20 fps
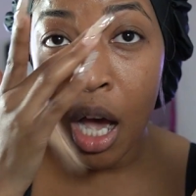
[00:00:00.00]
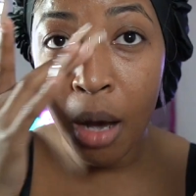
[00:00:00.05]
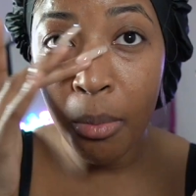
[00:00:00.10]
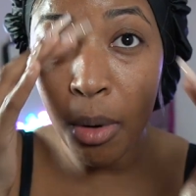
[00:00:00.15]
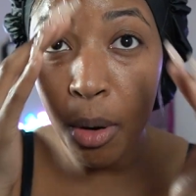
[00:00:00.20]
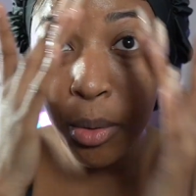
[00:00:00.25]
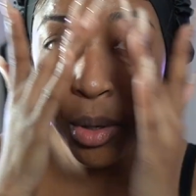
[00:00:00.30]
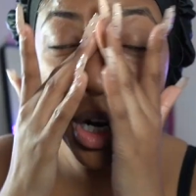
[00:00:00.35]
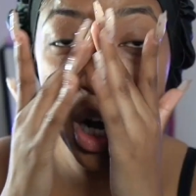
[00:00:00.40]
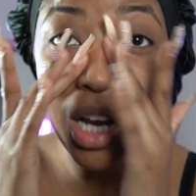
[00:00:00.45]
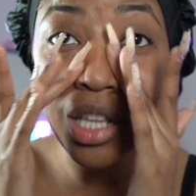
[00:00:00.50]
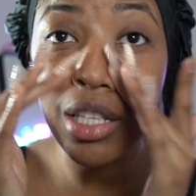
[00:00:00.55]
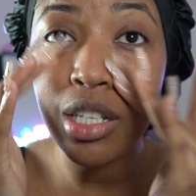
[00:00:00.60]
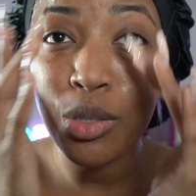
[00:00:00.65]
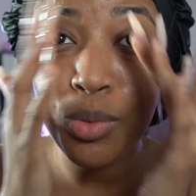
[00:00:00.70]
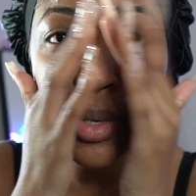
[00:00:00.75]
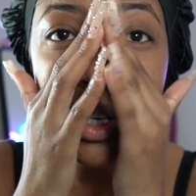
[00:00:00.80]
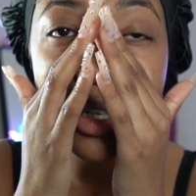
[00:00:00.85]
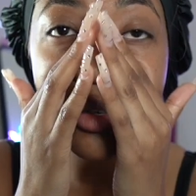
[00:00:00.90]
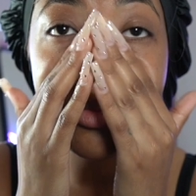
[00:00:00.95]
But
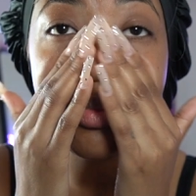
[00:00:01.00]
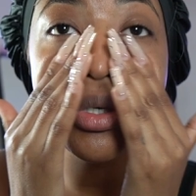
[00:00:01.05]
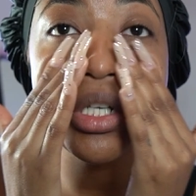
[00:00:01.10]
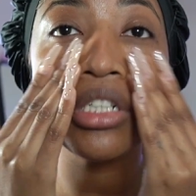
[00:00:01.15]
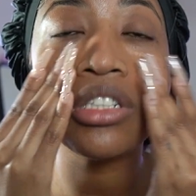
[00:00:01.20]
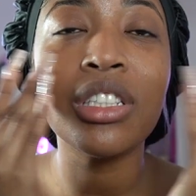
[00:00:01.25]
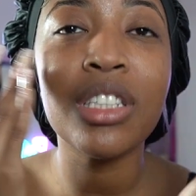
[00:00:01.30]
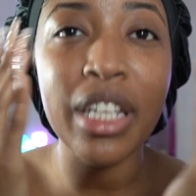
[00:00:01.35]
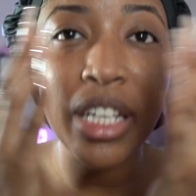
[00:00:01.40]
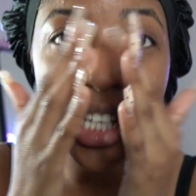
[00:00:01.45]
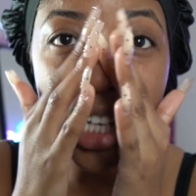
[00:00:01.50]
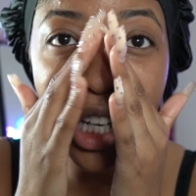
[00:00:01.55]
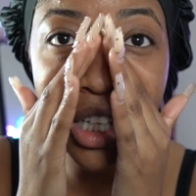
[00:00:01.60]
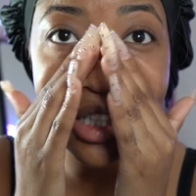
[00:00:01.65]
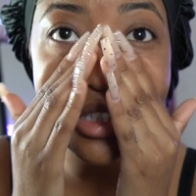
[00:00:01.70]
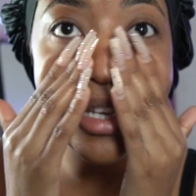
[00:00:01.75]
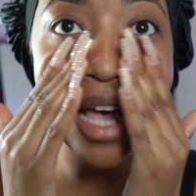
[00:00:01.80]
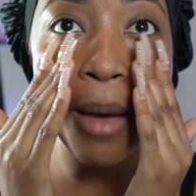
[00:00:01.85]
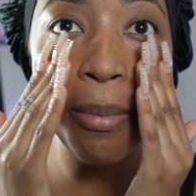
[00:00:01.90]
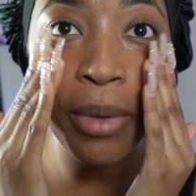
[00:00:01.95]
regardless, we're sticking on
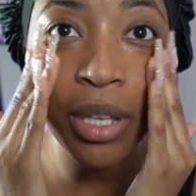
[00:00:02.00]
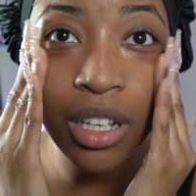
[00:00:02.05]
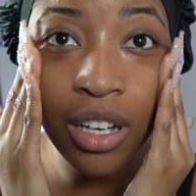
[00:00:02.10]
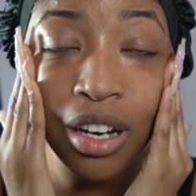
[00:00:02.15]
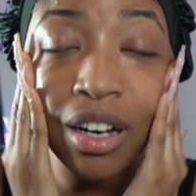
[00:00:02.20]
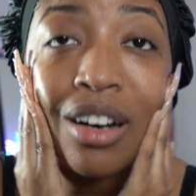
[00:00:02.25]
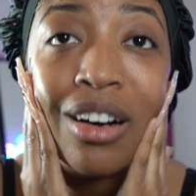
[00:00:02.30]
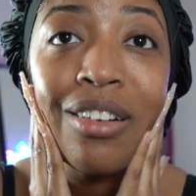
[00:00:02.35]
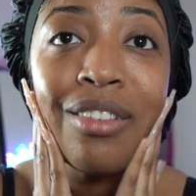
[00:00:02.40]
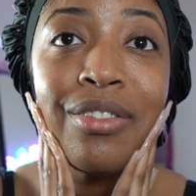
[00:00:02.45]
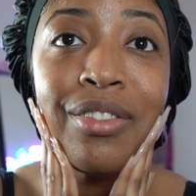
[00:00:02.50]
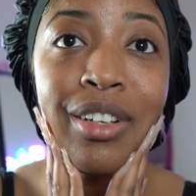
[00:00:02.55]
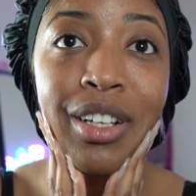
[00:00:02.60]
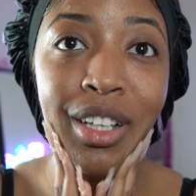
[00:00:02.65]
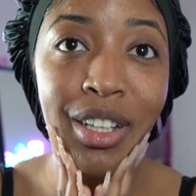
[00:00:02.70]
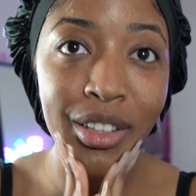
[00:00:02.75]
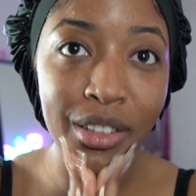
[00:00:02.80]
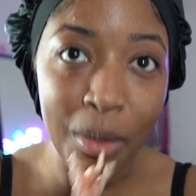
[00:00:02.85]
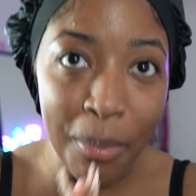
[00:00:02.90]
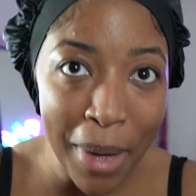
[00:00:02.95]
the topic of
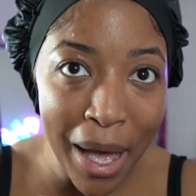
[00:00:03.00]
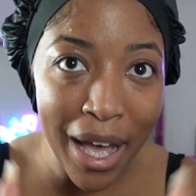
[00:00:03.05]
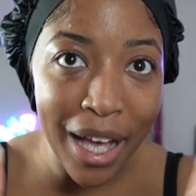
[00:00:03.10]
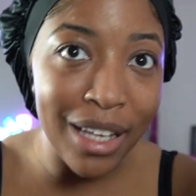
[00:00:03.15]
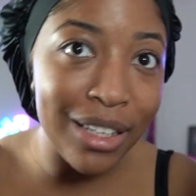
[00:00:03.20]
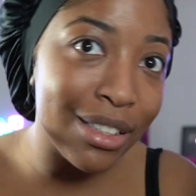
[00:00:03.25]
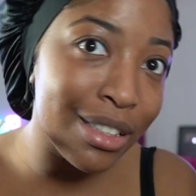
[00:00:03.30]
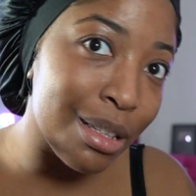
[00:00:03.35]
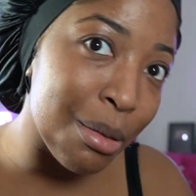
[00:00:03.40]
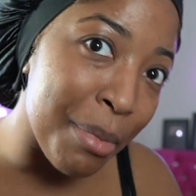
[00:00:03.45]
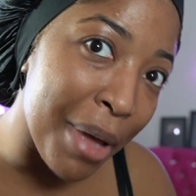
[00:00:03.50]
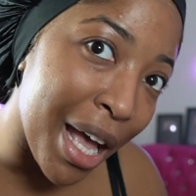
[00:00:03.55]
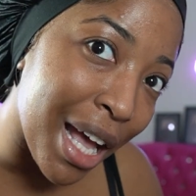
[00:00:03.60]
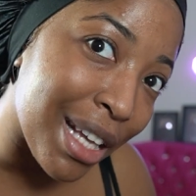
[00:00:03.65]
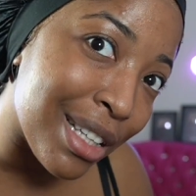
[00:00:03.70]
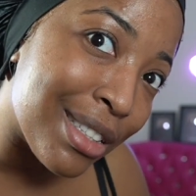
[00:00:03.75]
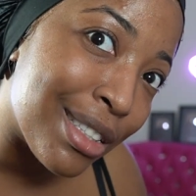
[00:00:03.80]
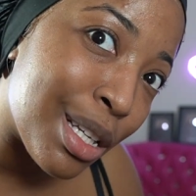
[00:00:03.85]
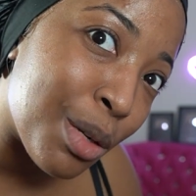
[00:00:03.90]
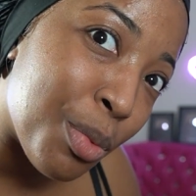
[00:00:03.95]
the mask. The
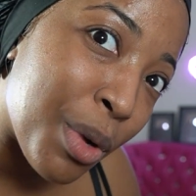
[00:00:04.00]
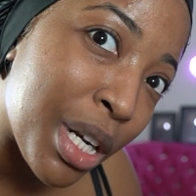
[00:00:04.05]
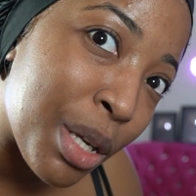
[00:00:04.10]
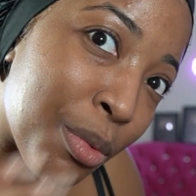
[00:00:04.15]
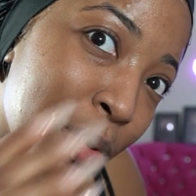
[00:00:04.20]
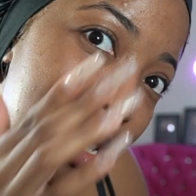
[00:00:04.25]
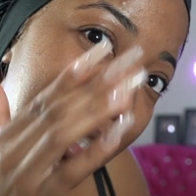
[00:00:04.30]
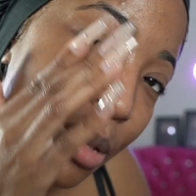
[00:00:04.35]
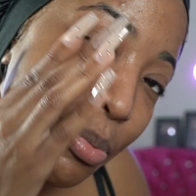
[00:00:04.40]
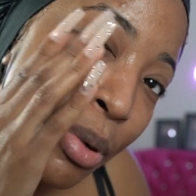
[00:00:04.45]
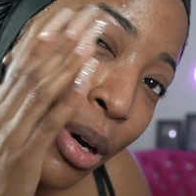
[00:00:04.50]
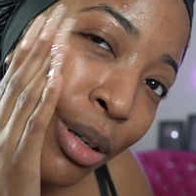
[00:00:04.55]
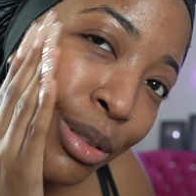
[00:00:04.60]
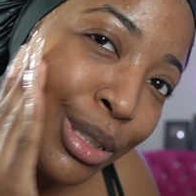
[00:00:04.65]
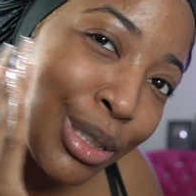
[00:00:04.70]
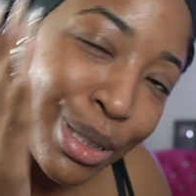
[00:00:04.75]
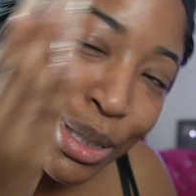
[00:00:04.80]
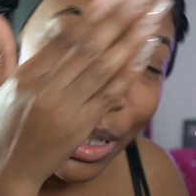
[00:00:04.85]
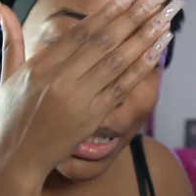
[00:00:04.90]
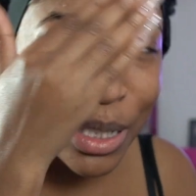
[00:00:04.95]
mask did what it was
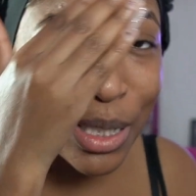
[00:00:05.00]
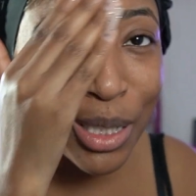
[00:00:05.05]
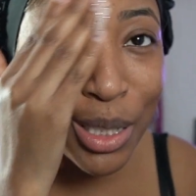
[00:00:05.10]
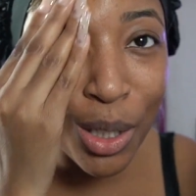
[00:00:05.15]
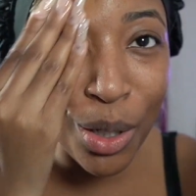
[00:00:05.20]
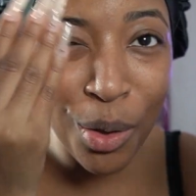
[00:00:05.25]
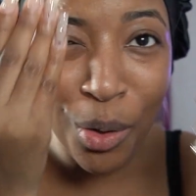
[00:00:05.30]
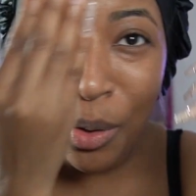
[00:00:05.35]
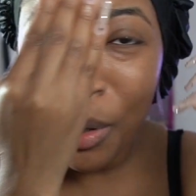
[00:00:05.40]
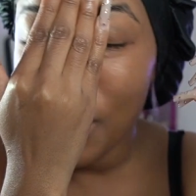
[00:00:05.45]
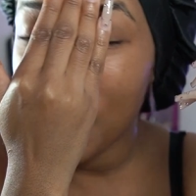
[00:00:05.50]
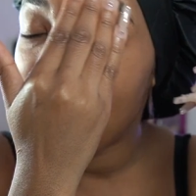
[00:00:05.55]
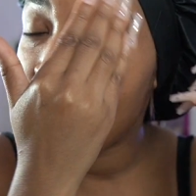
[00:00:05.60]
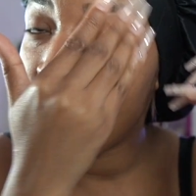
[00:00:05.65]
supposed to do.